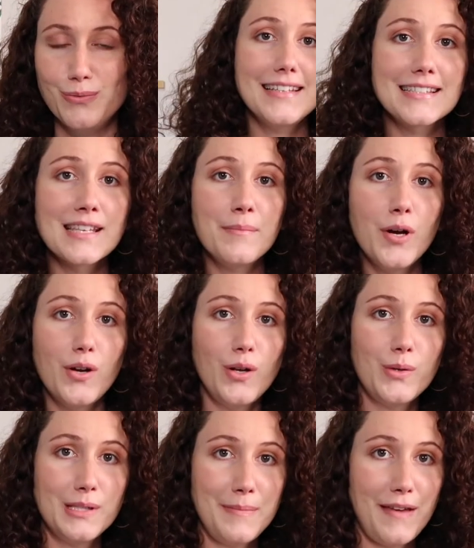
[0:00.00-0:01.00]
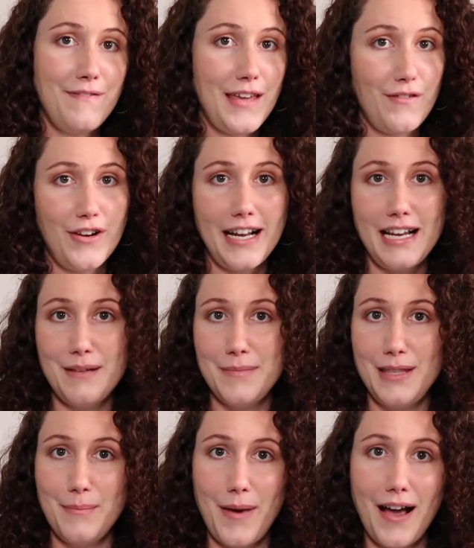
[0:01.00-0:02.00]
This kimono was my favorite item
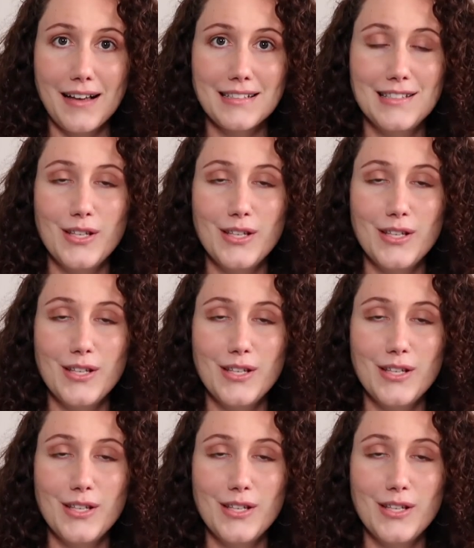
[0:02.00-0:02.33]
in the box,